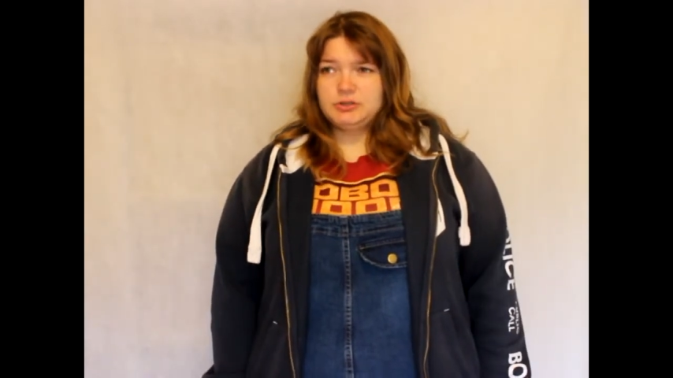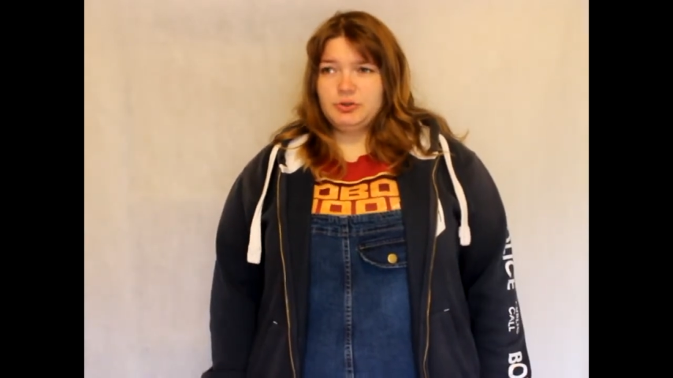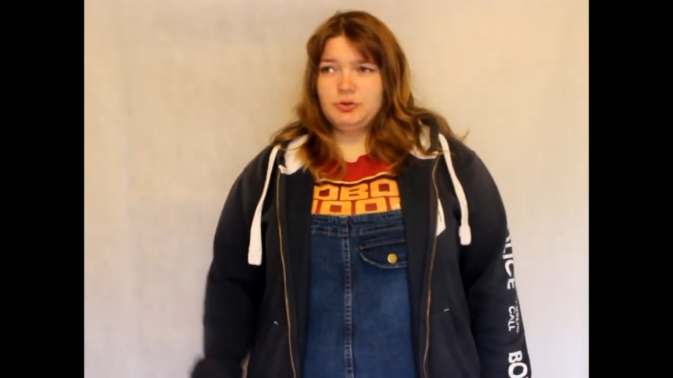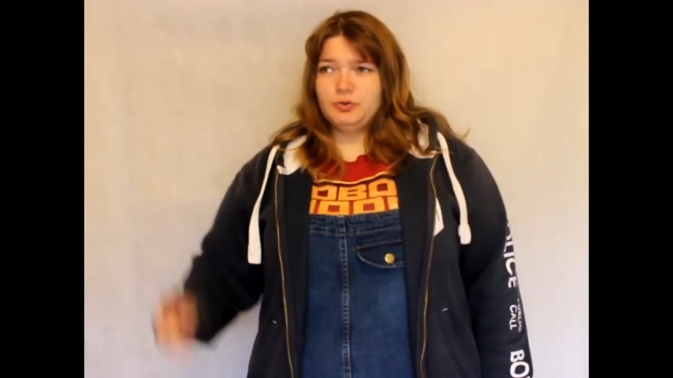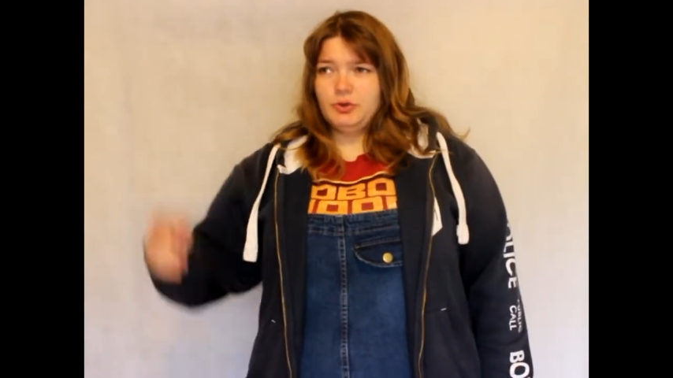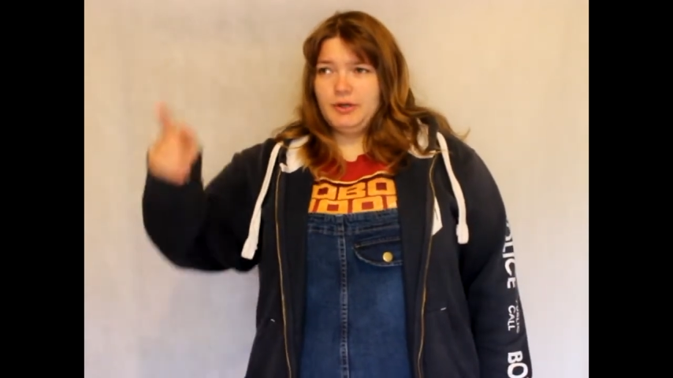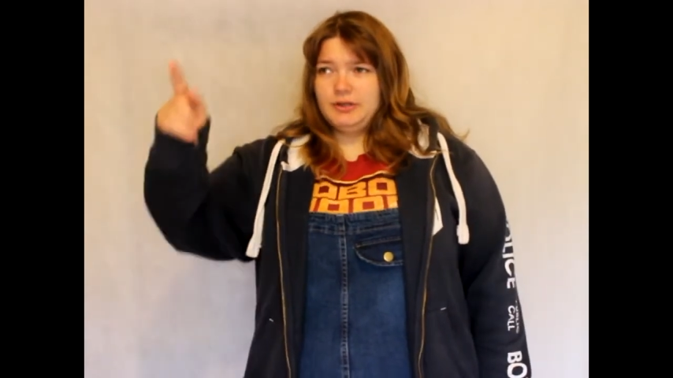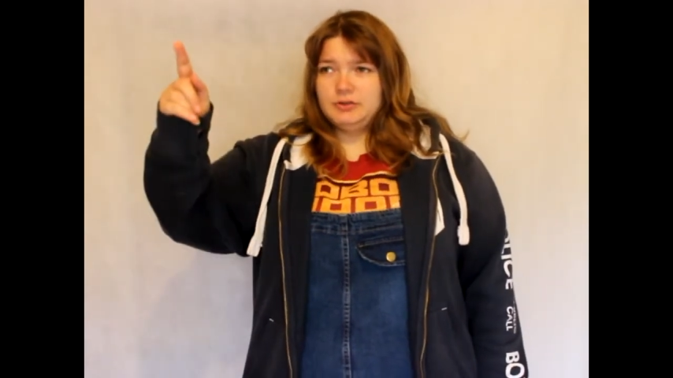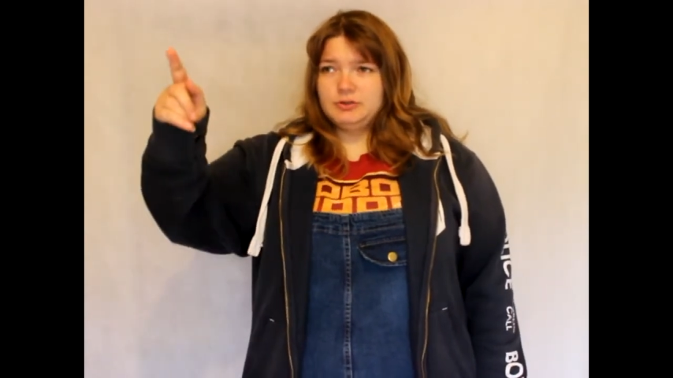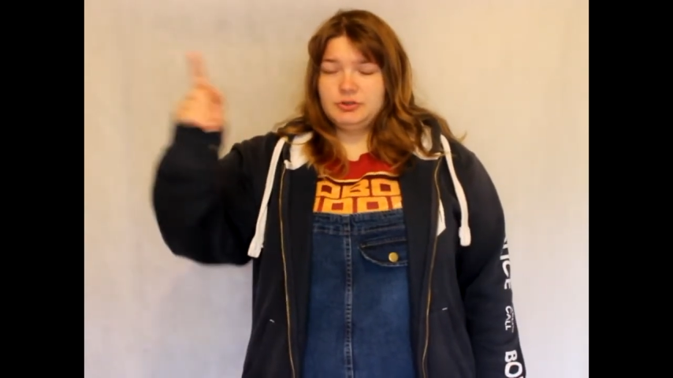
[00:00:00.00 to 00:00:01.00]
So you're
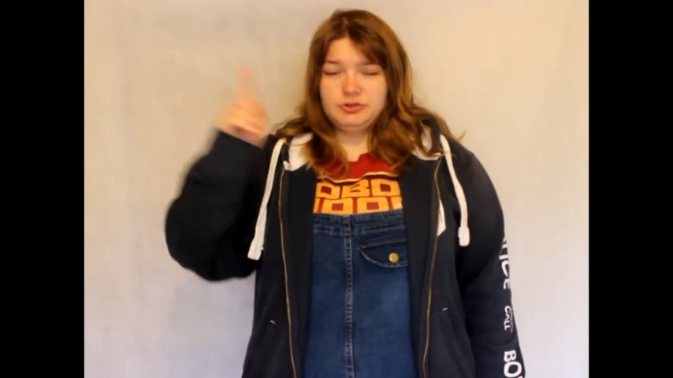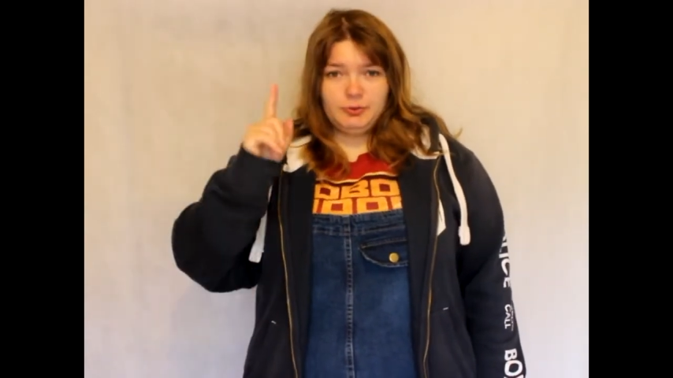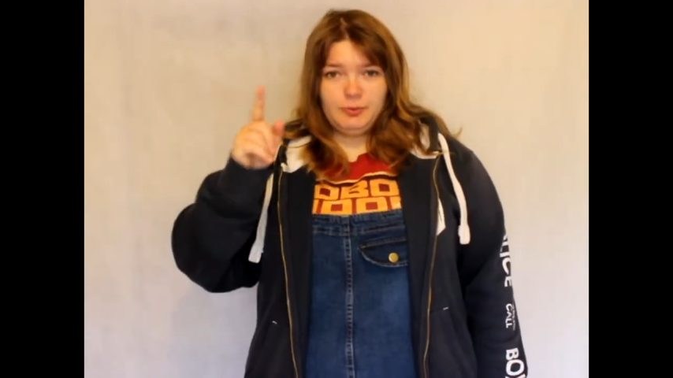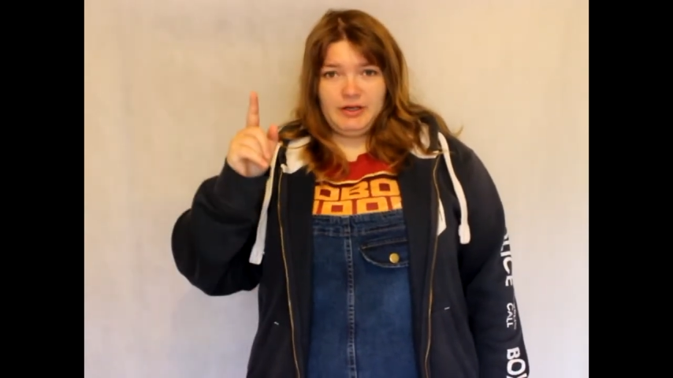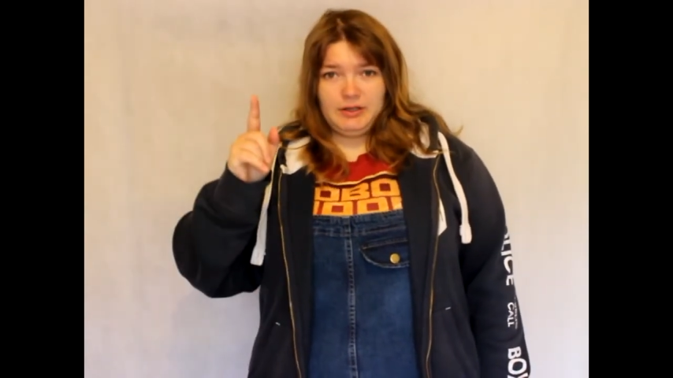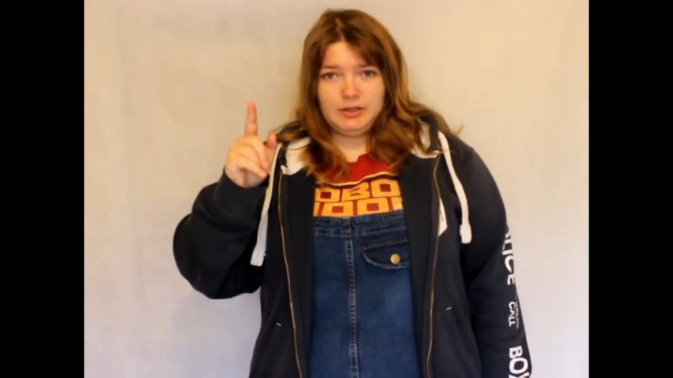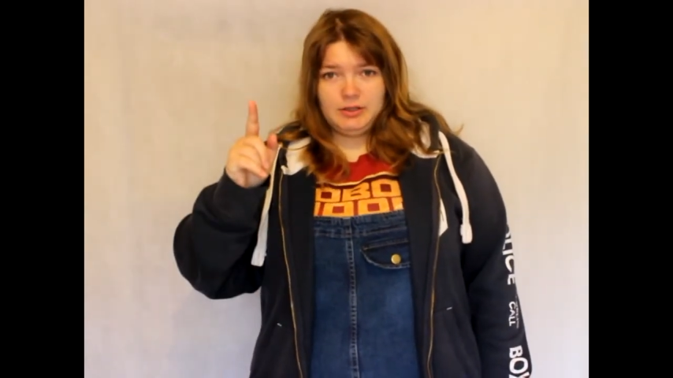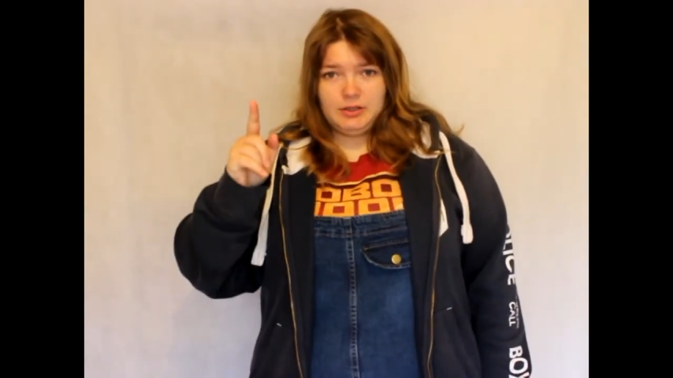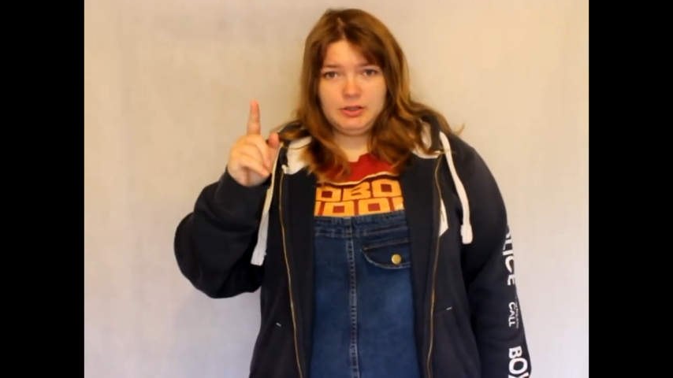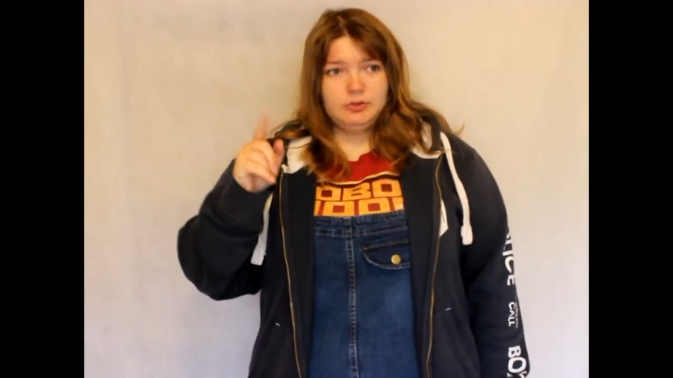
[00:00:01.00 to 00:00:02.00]
going to Subway?
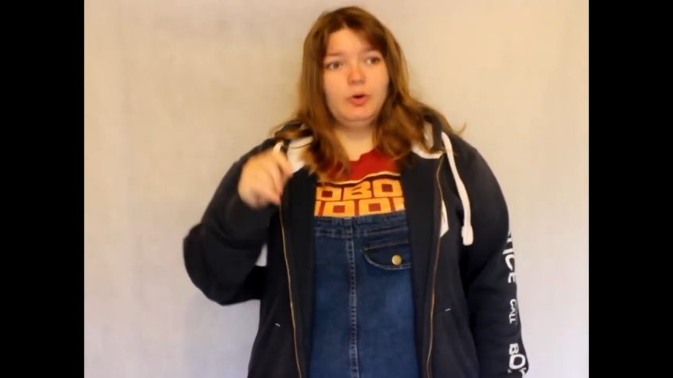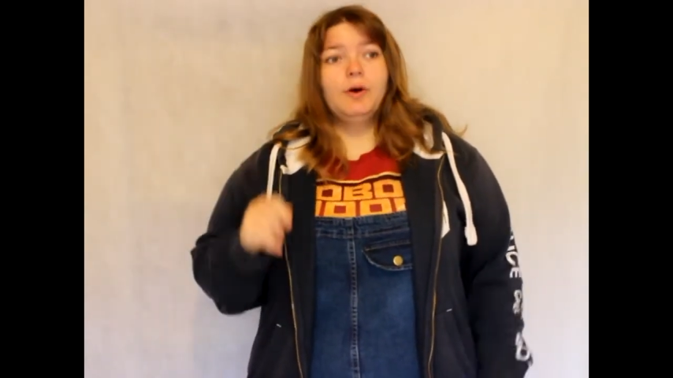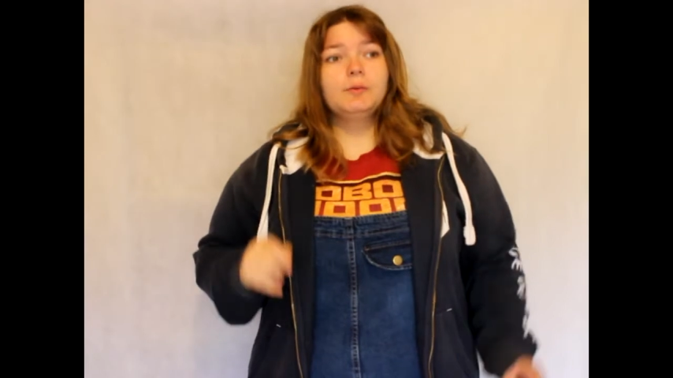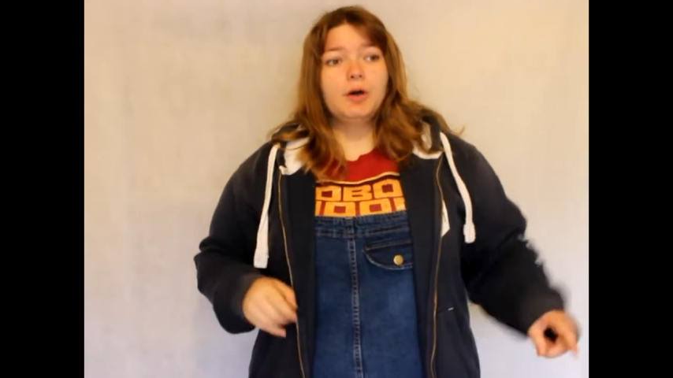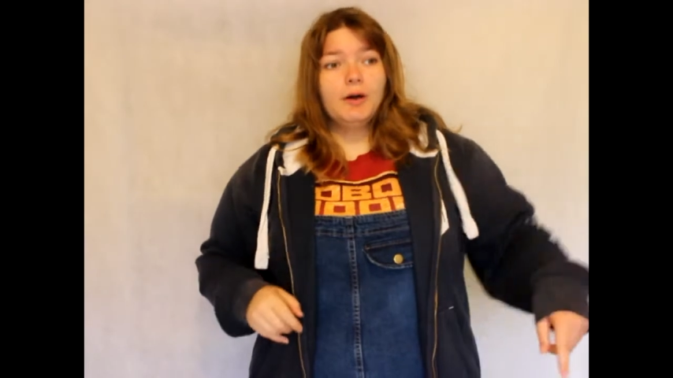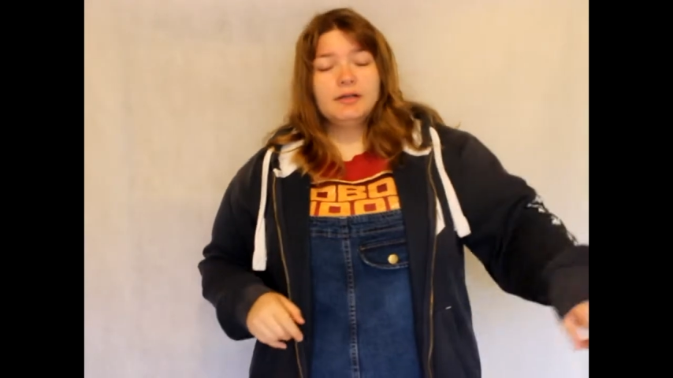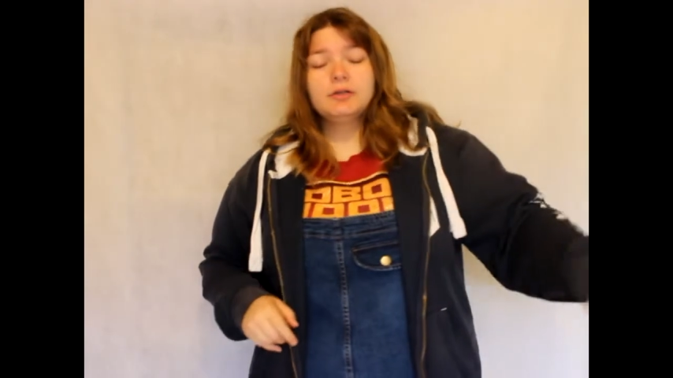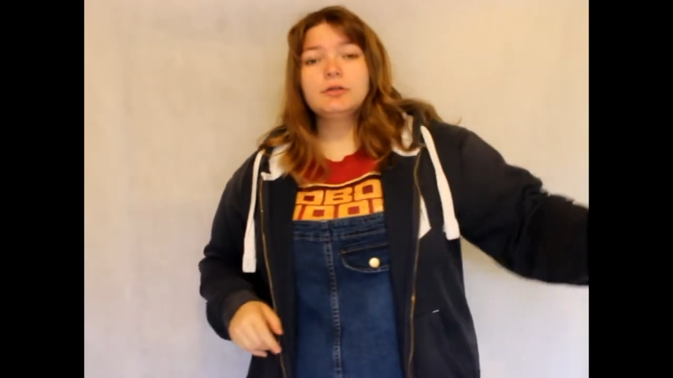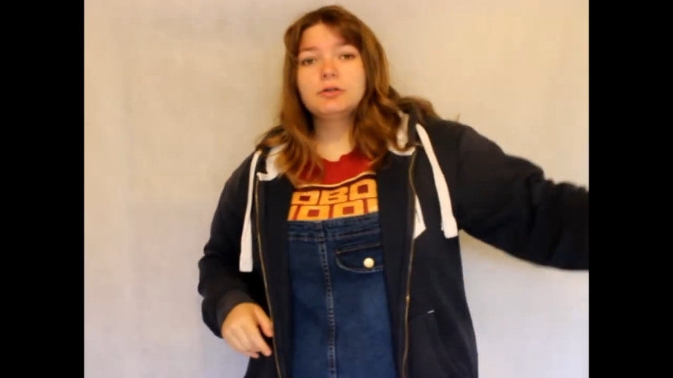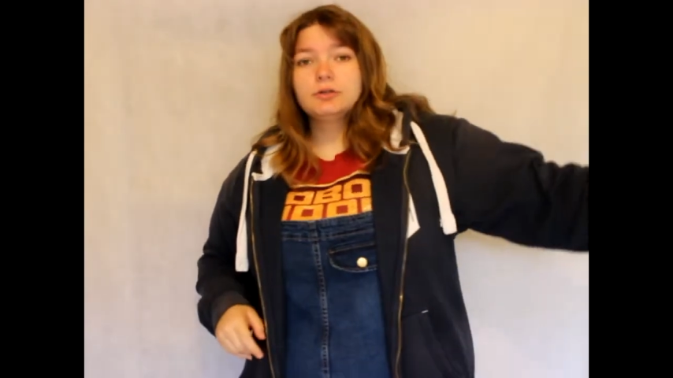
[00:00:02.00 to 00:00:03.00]
No, I'm going to